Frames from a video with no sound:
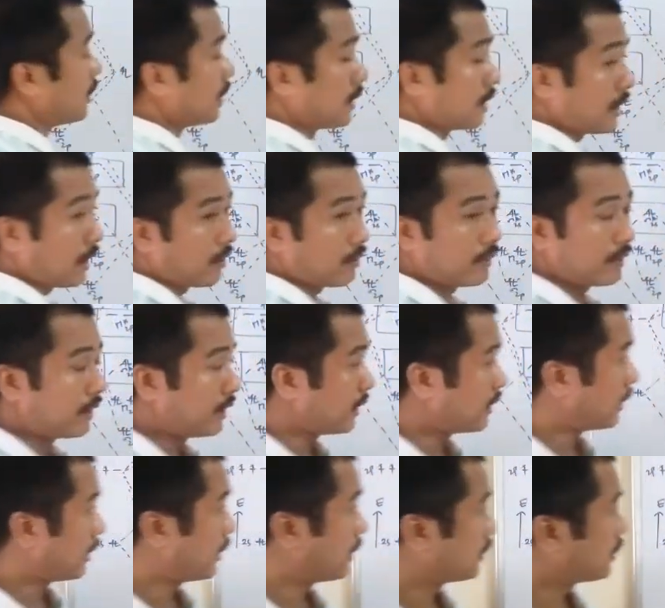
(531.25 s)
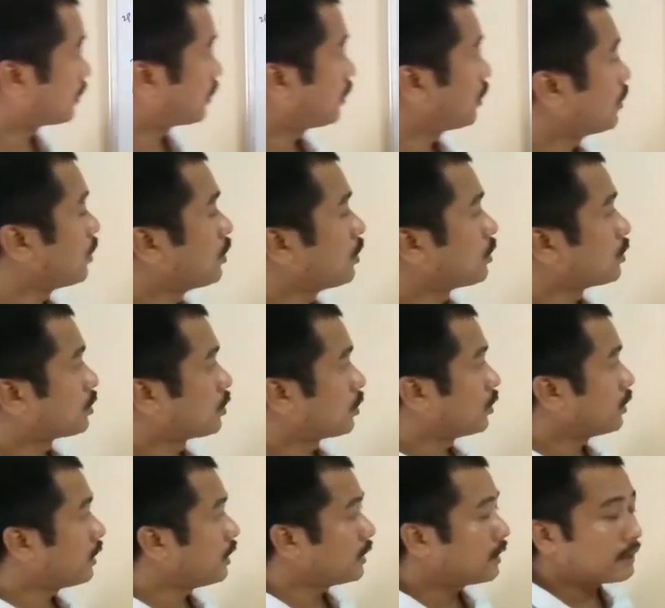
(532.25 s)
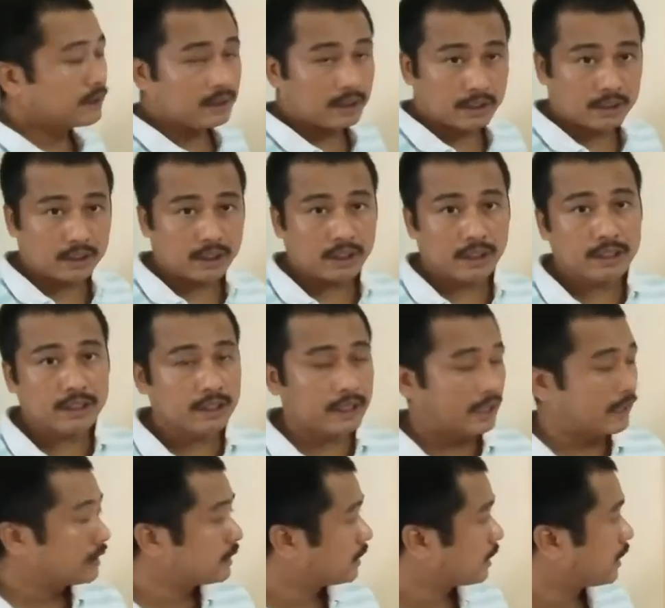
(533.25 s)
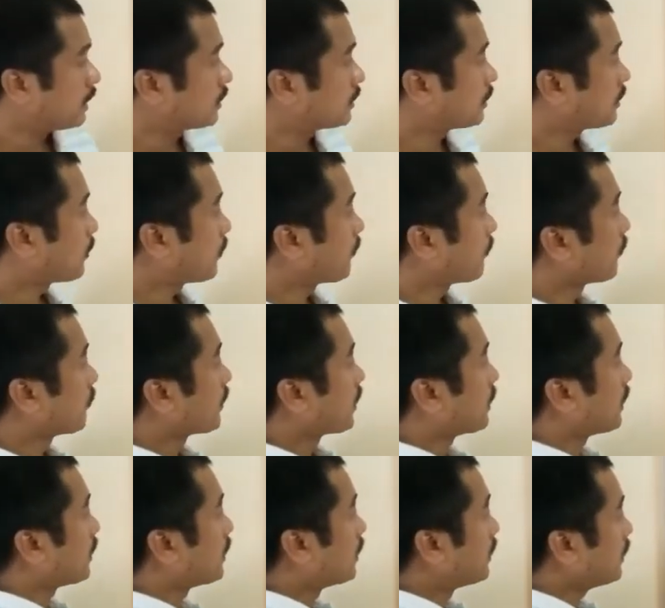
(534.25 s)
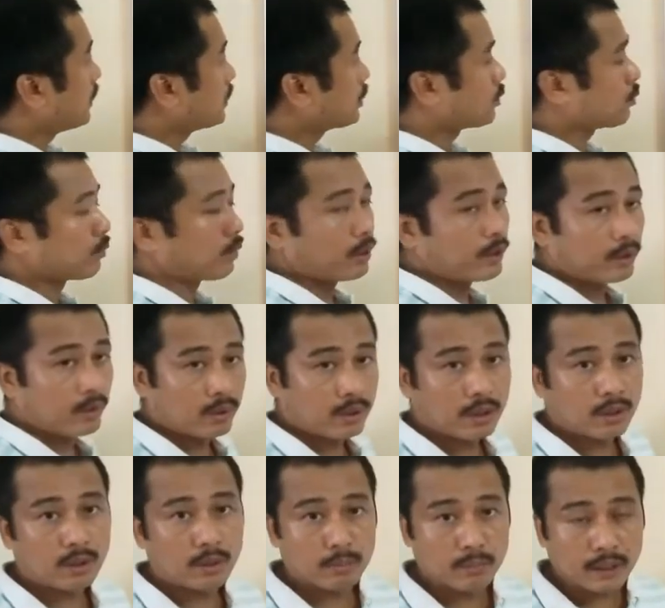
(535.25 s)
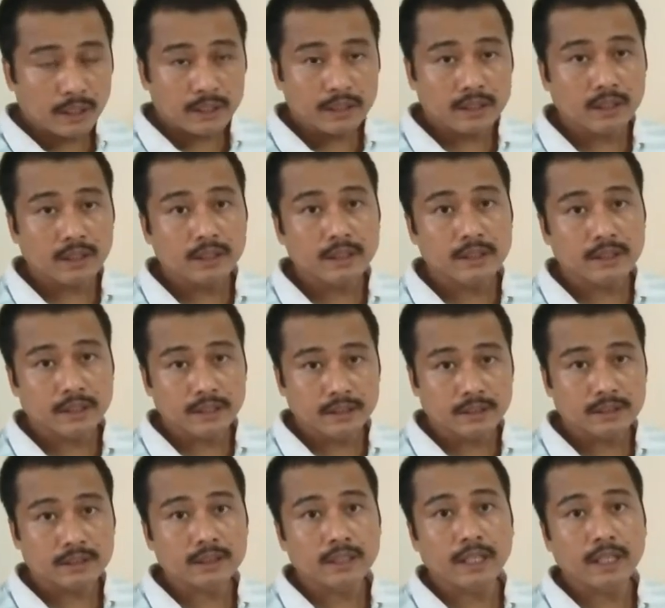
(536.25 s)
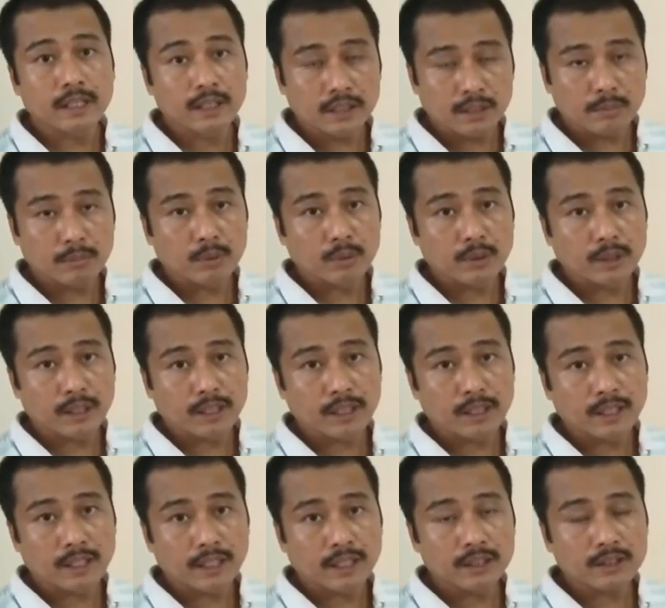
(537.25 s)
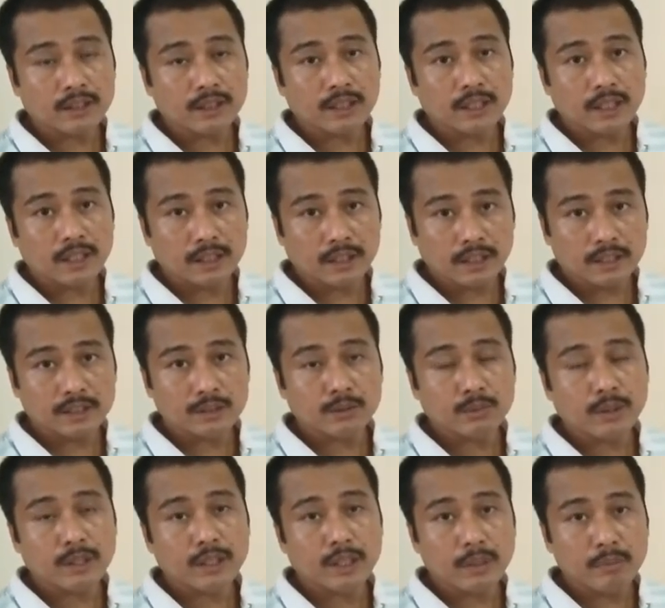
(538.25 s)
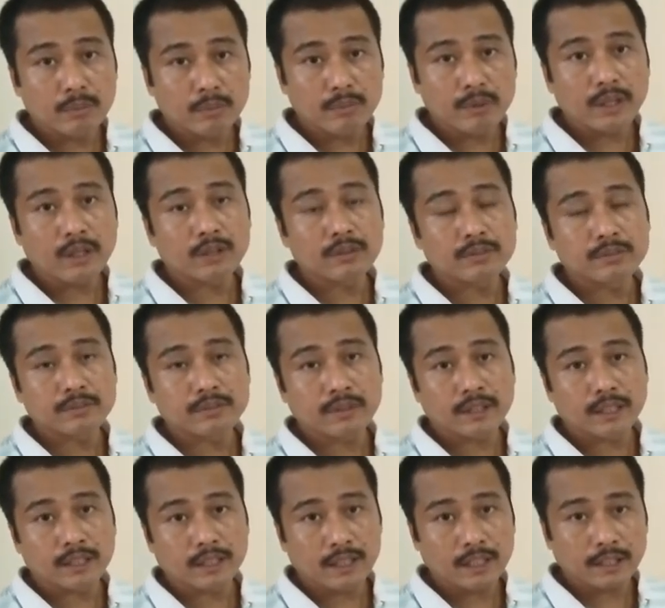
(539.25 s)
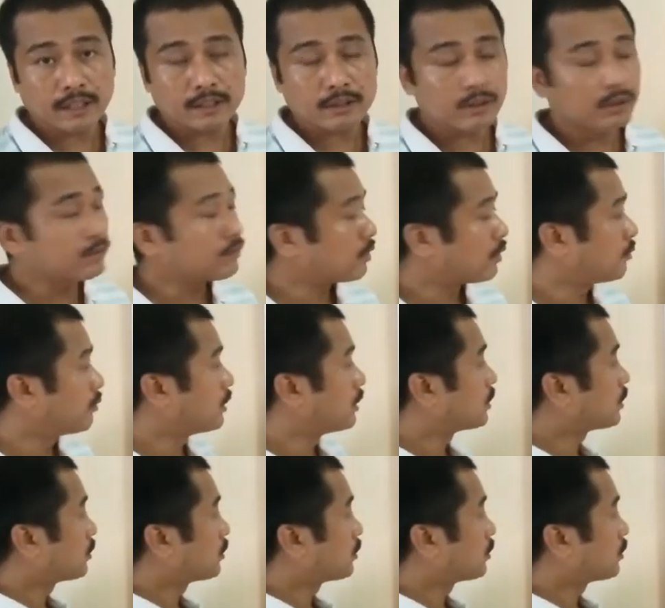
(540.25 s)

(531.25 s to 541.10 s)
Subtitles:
now increased. So it essentially tells us that this molecular orbital is anti-bonding in nature, and that is why removal of an electron from this